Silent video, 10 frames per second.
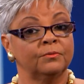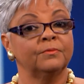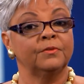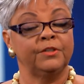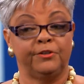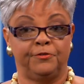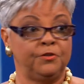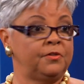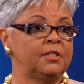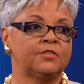So there are a few
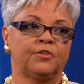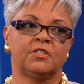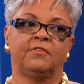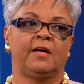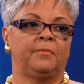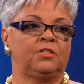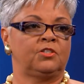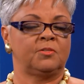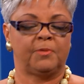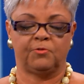things. First of all, I
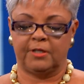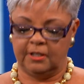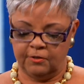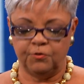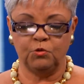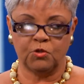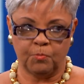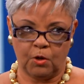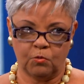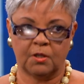mentioned smoking. If you smoke,